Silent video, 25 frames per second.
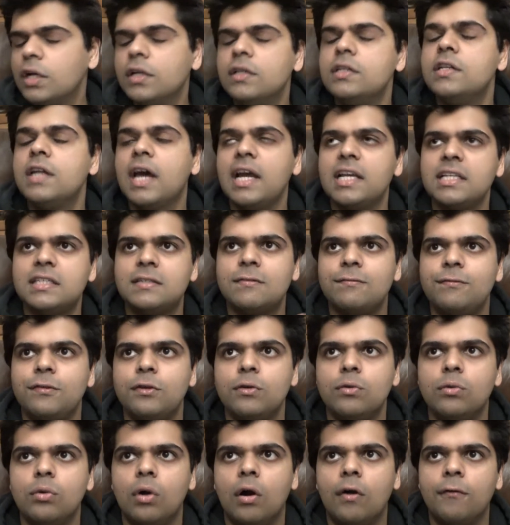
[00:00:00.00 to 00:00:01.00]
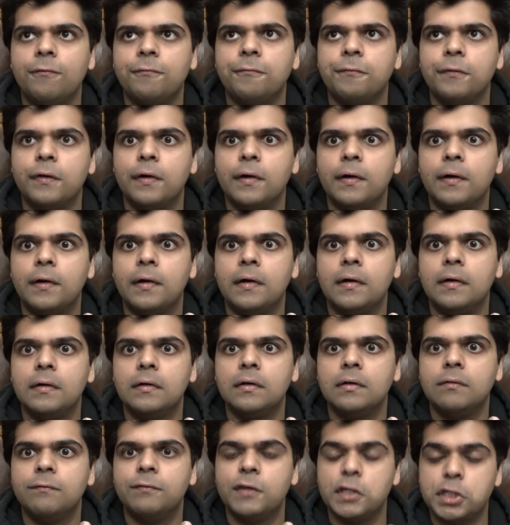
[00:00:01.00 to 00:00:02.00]
nice view of
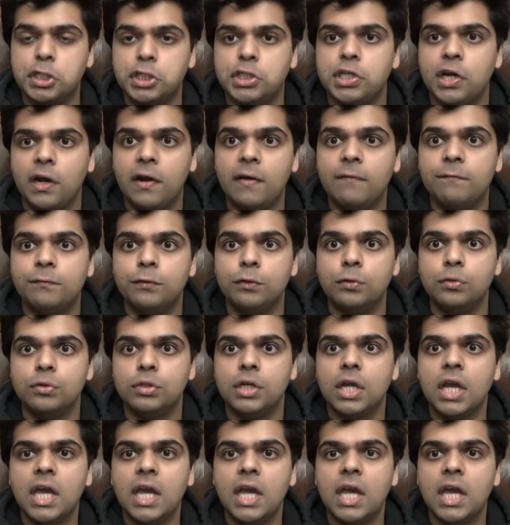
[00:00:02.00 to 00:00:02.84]
vegetarian food.